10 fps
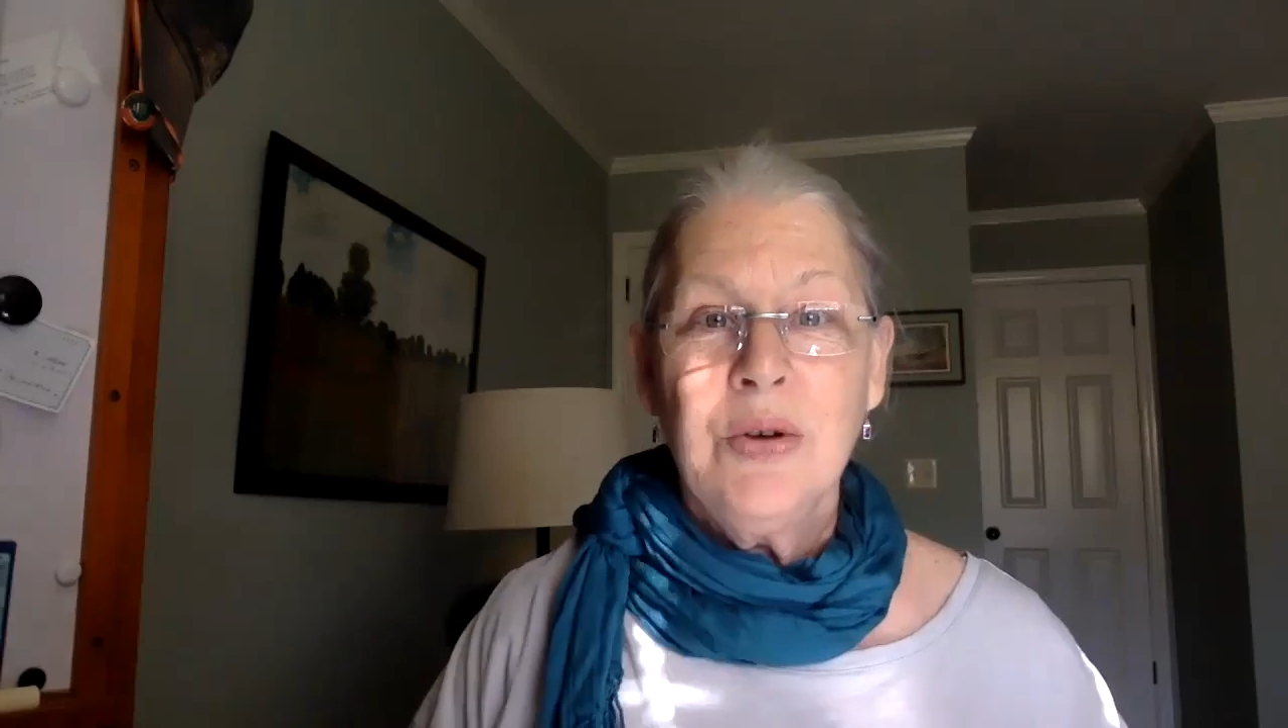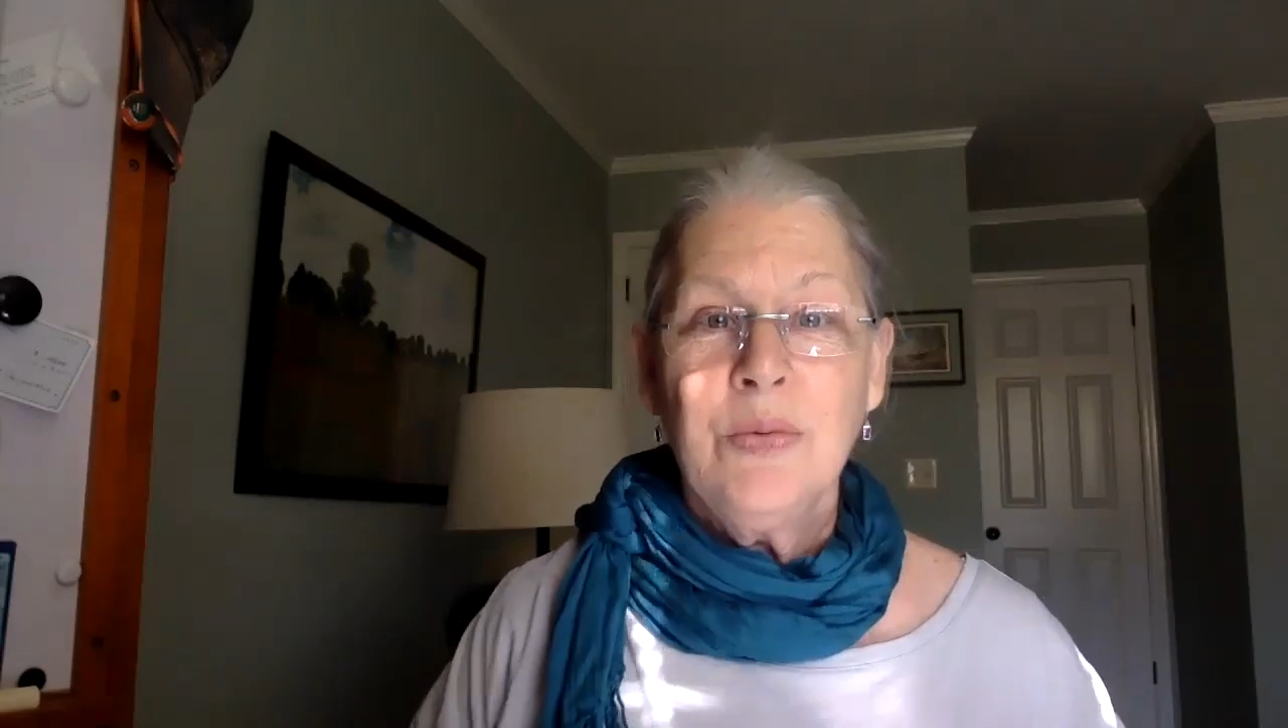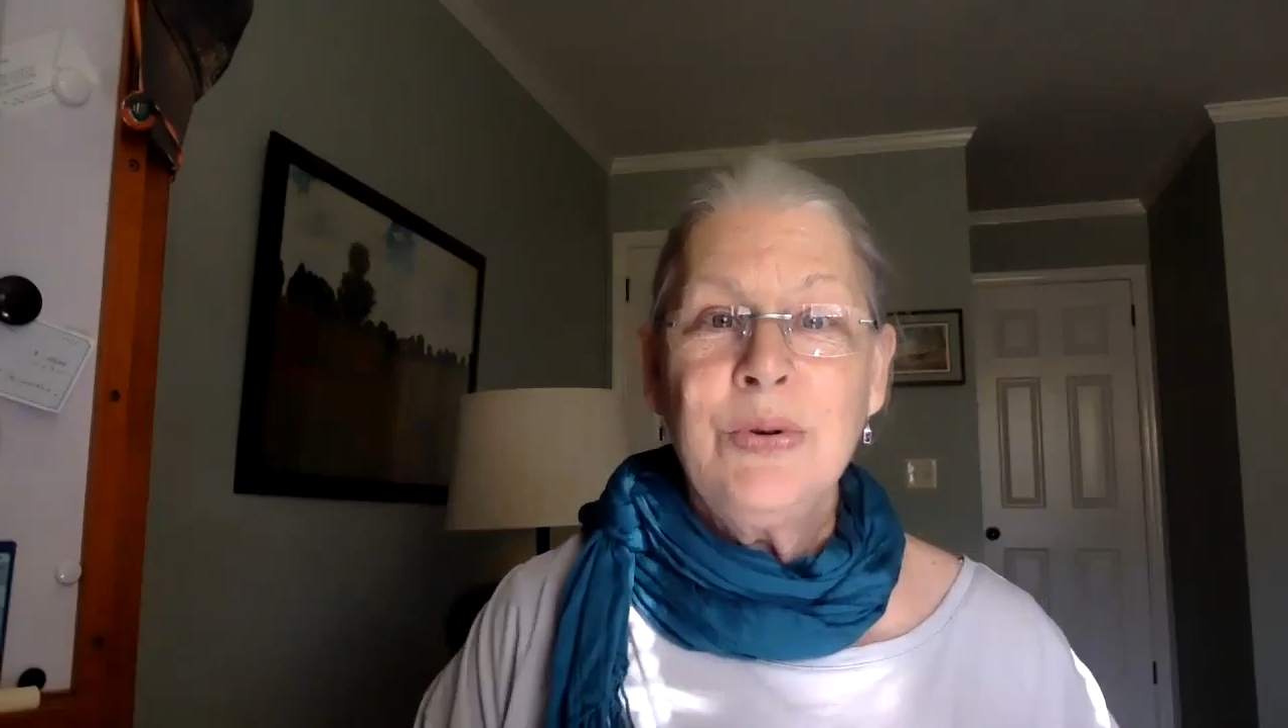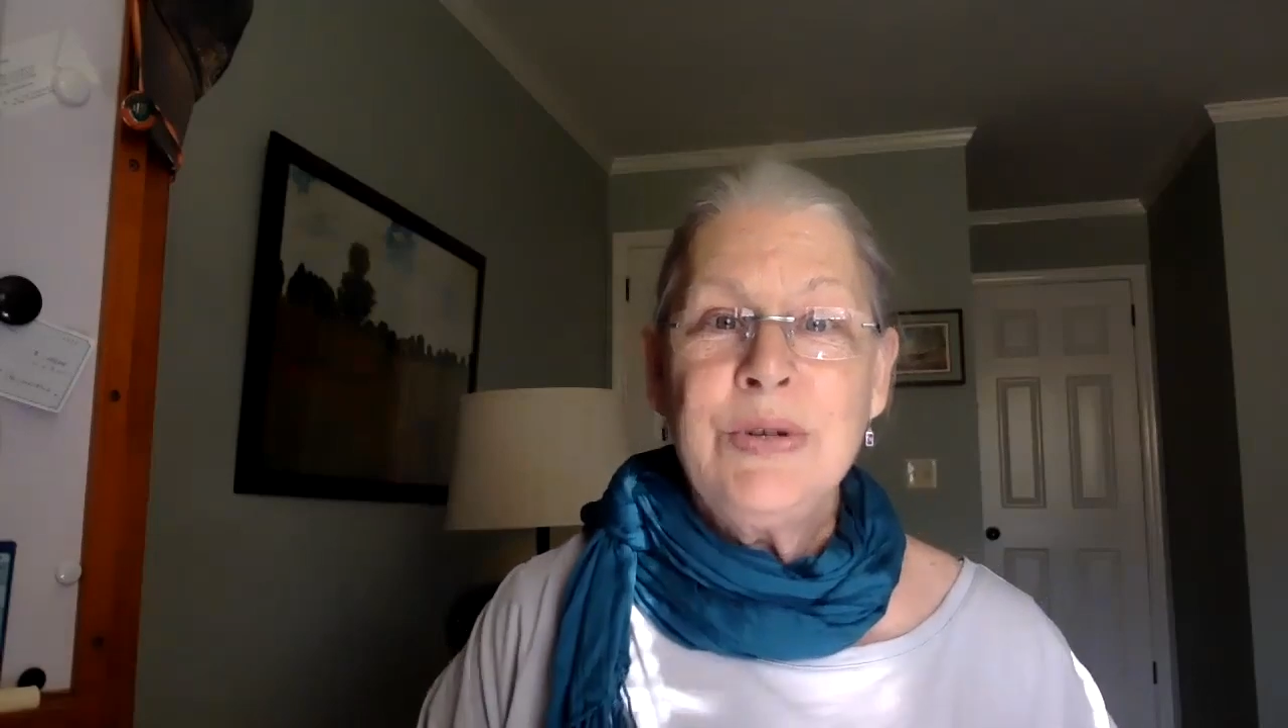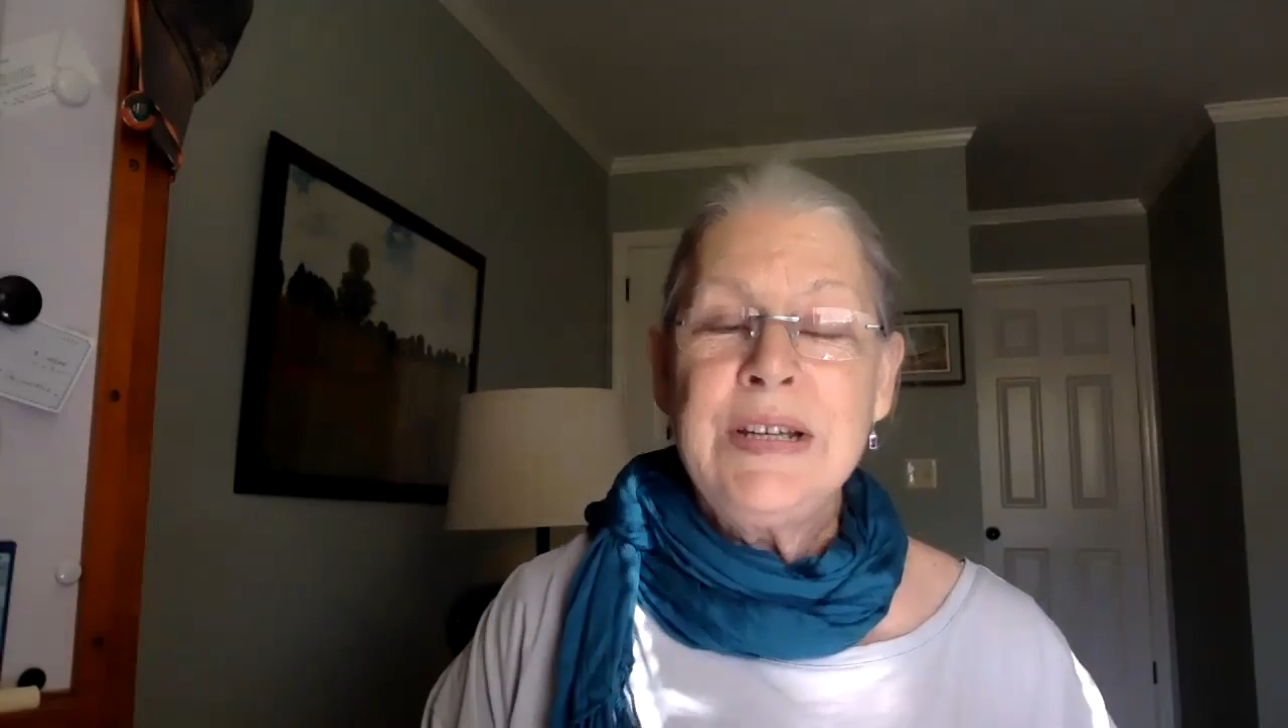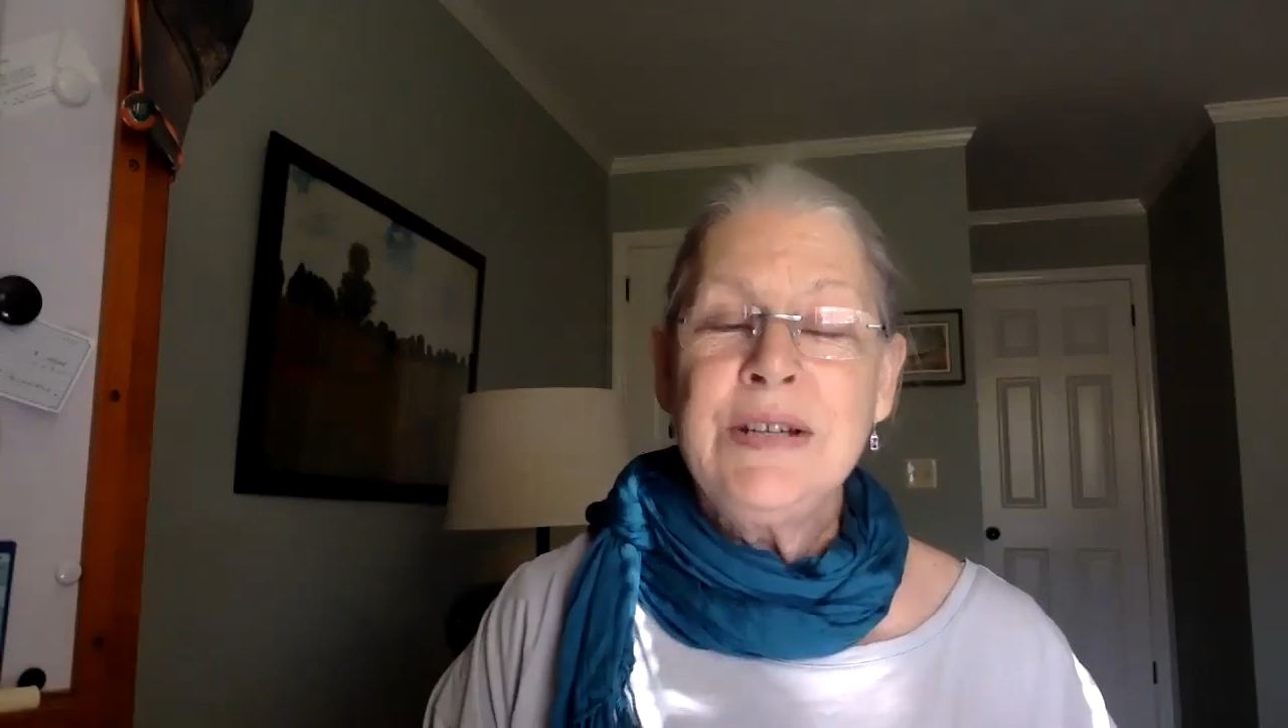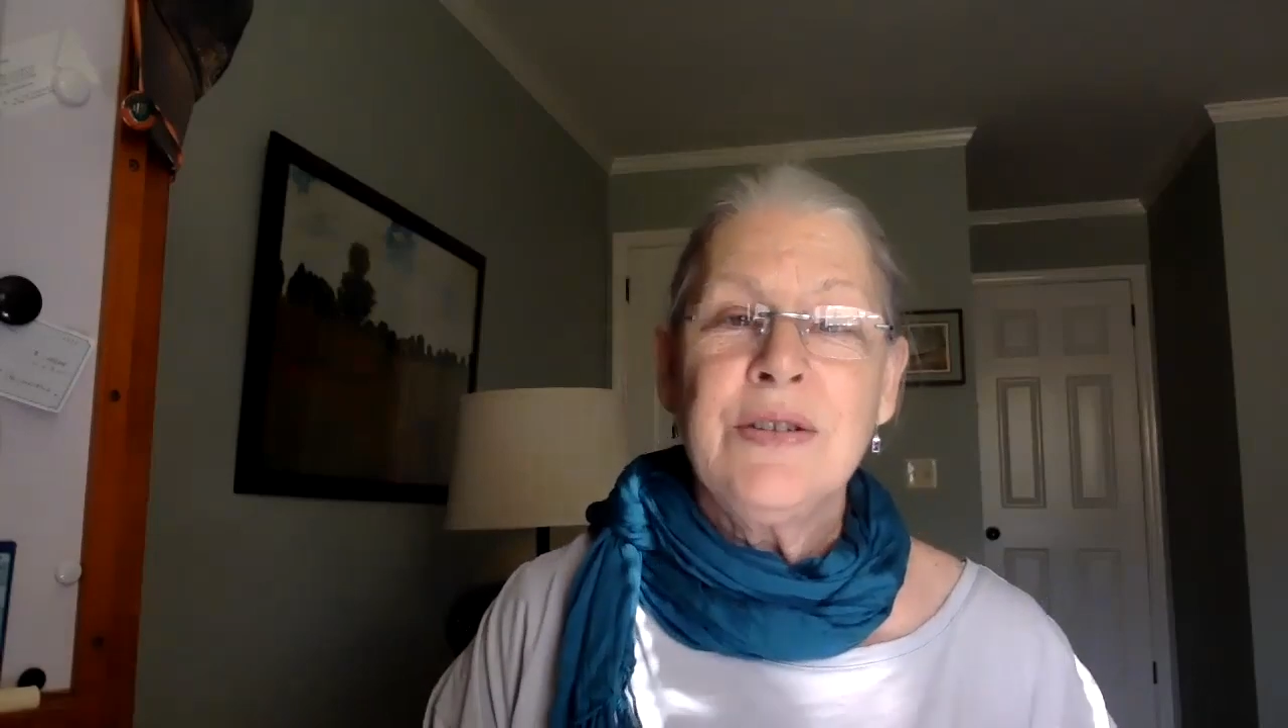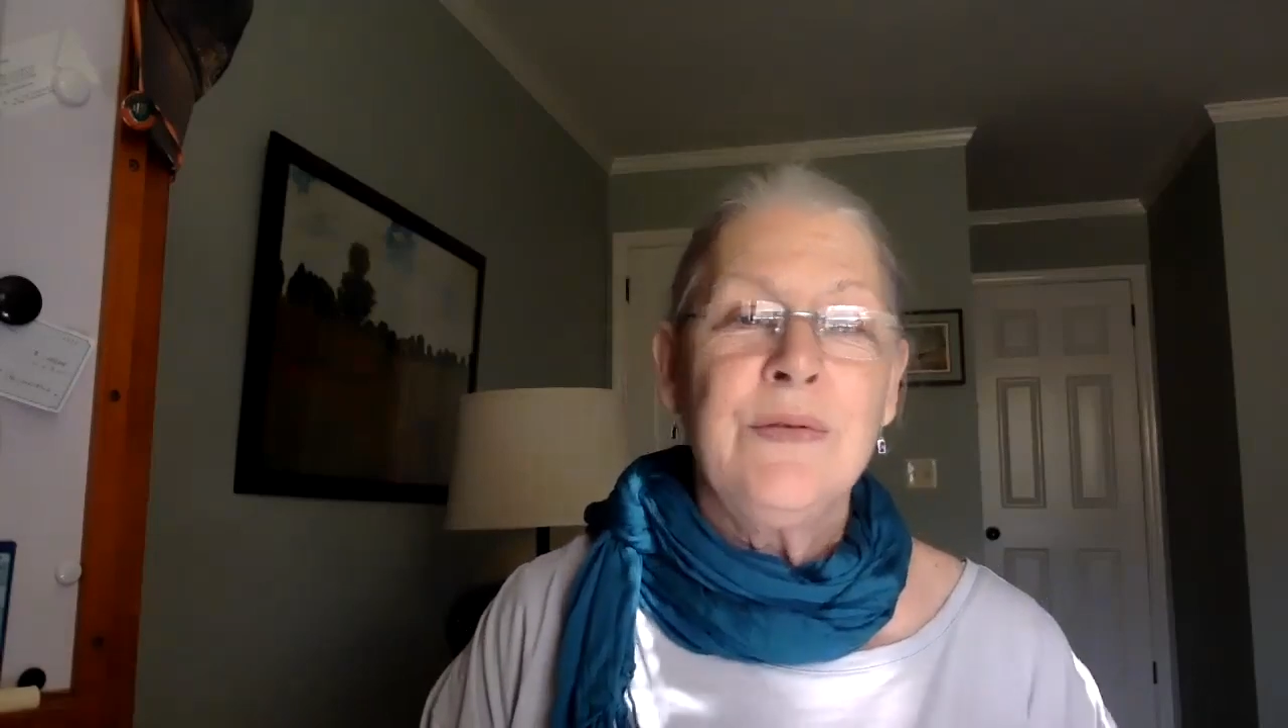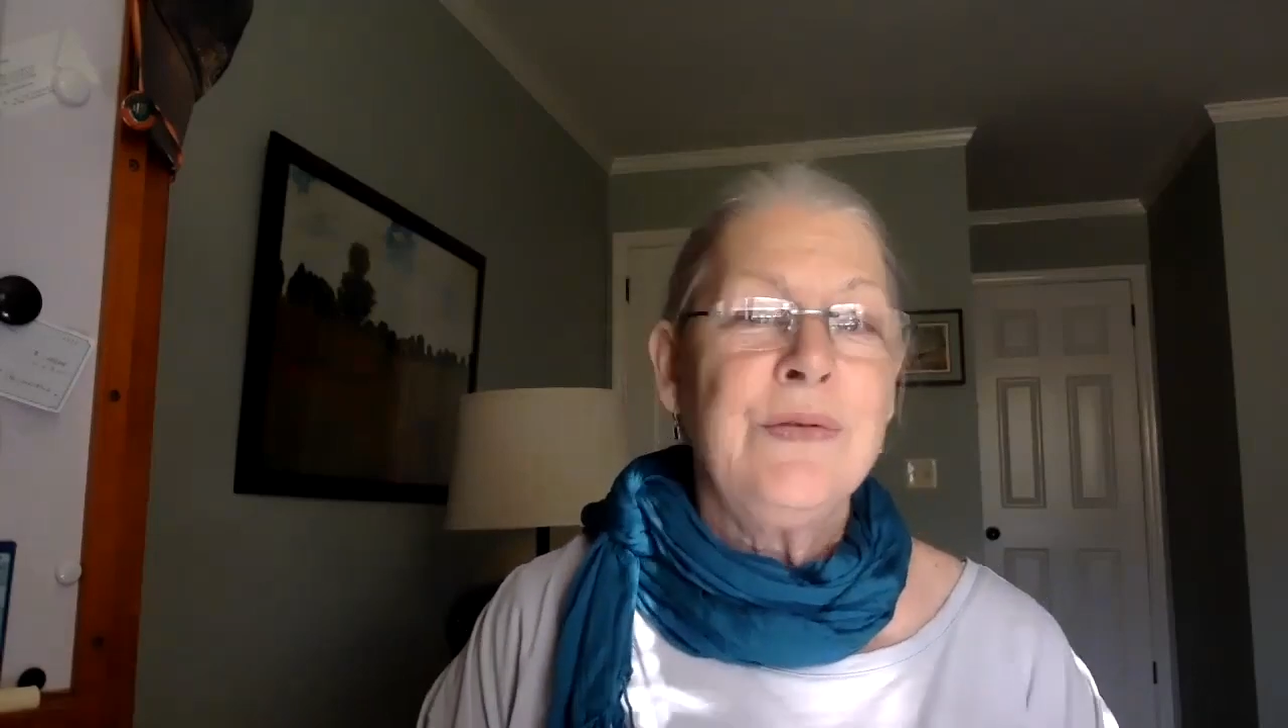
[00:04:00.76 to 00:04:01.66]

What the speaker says: Routines are